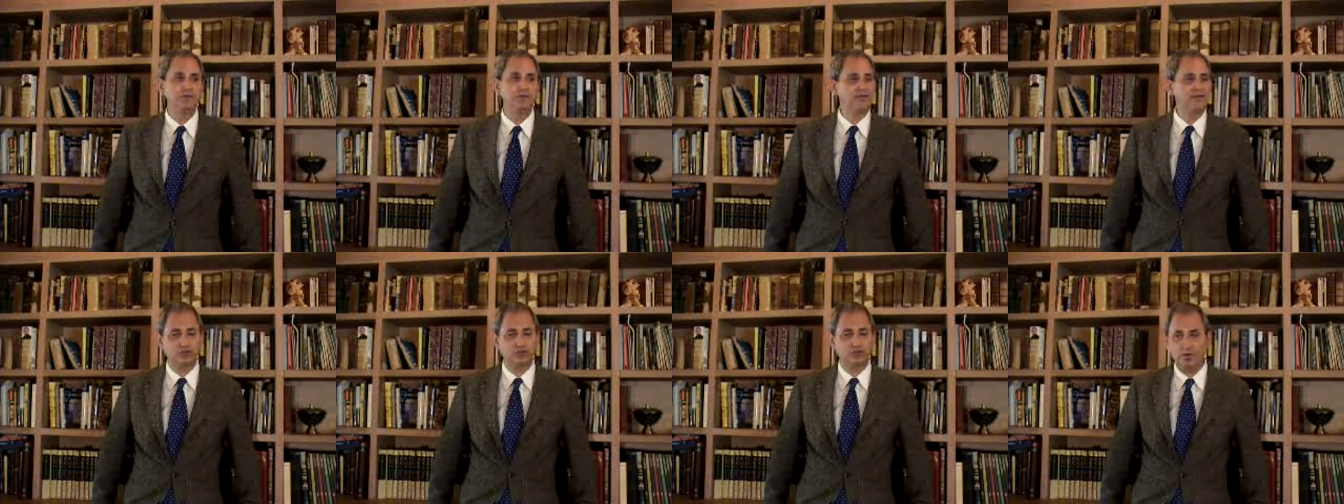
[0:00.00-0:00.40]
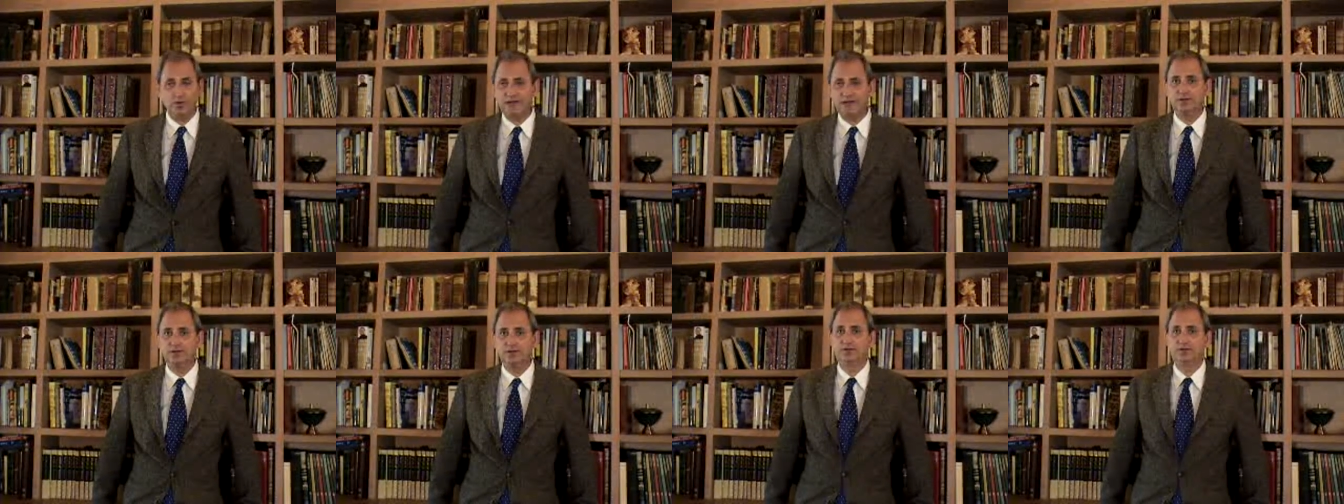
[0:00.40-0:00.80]
That's
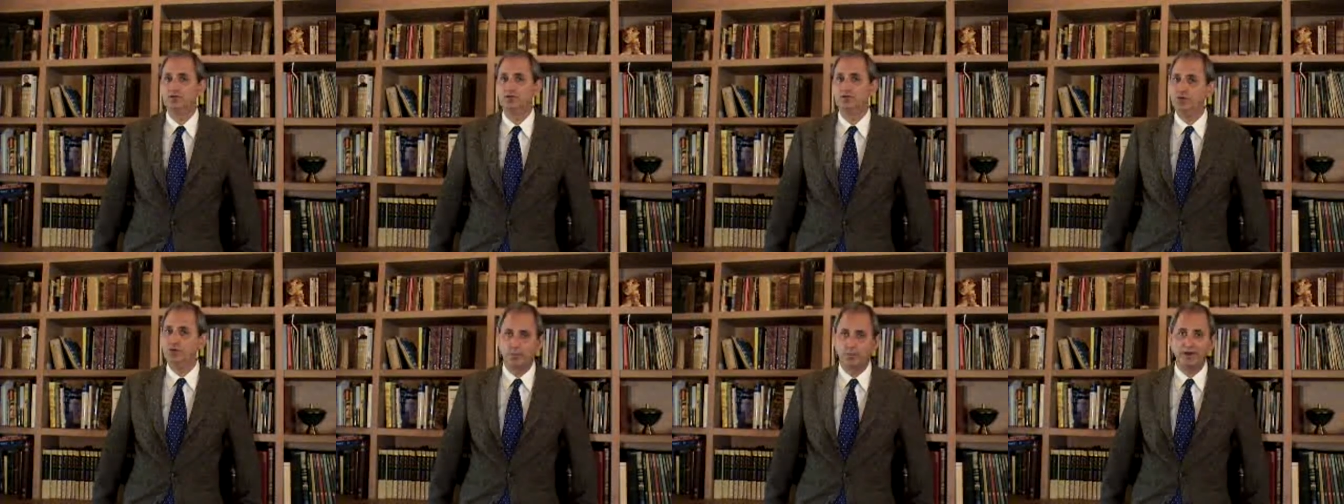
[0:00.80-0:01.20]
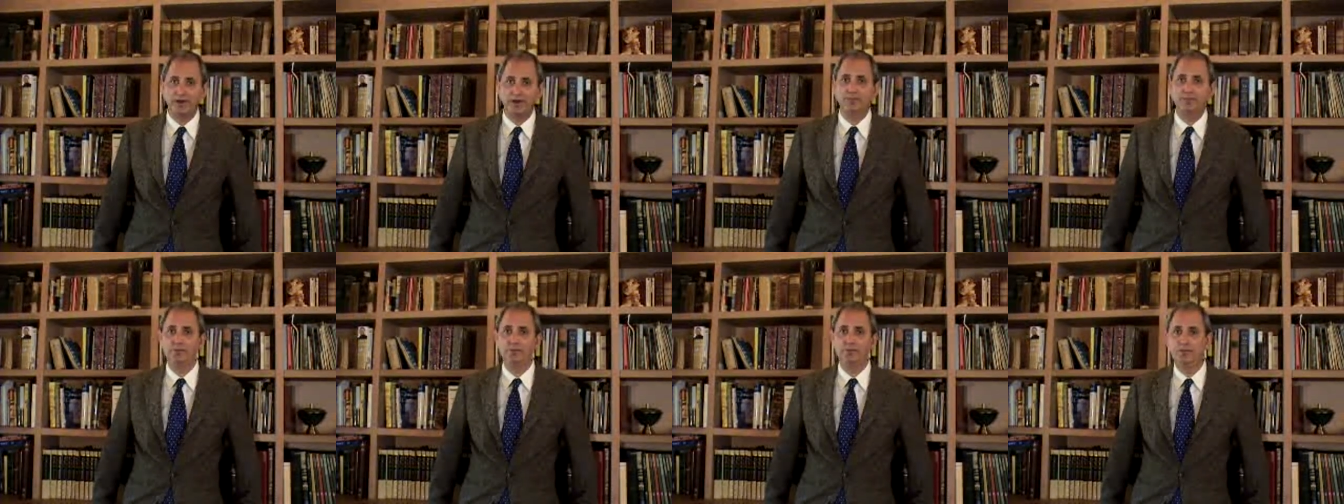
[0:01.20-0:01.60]
great, no
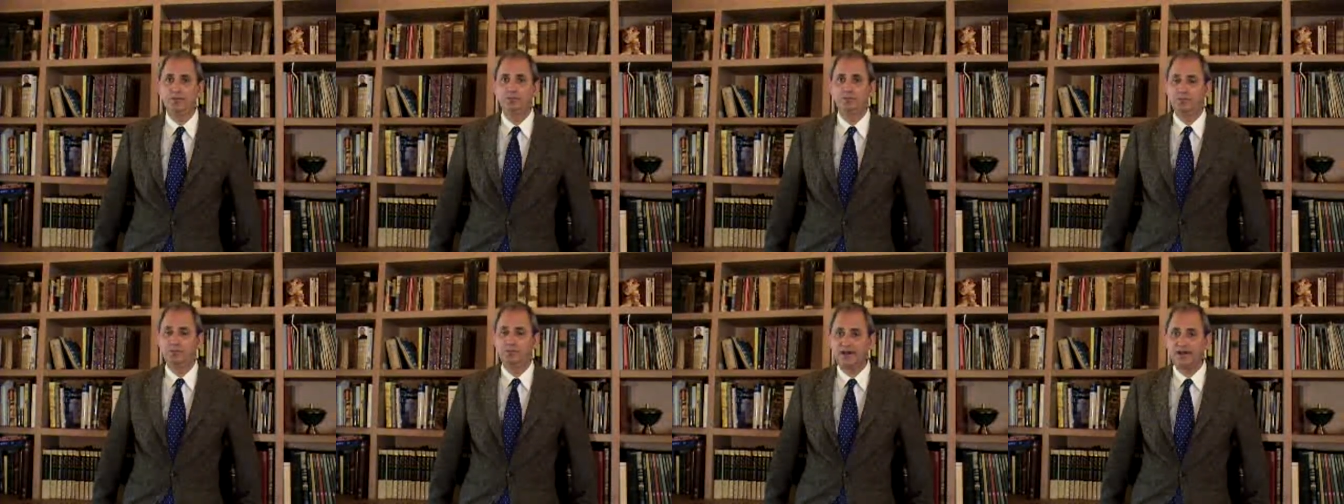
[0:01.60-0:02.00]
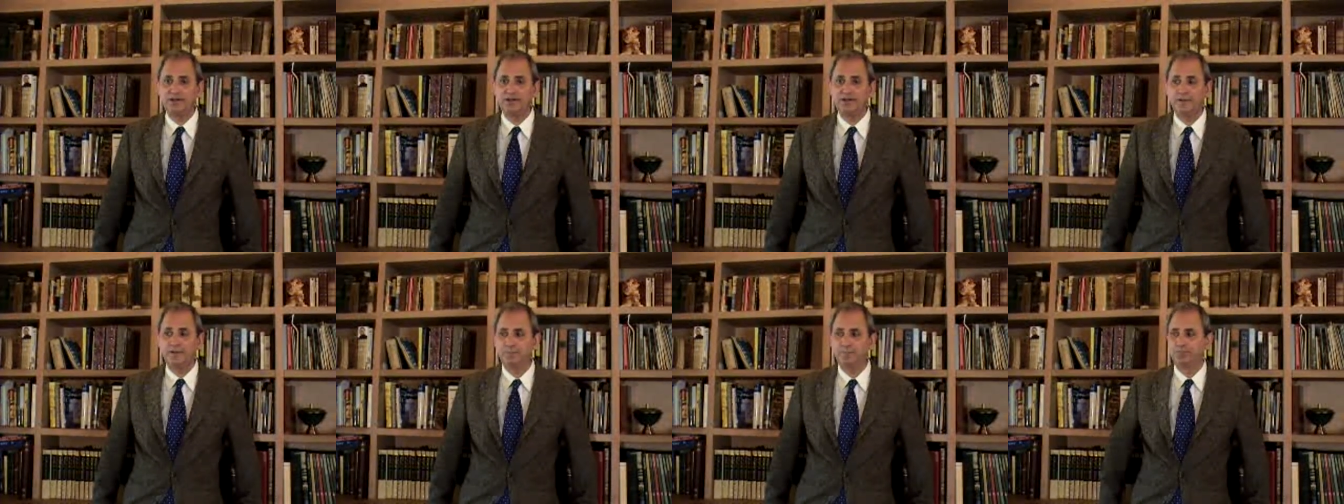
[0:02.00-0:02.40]
problem. But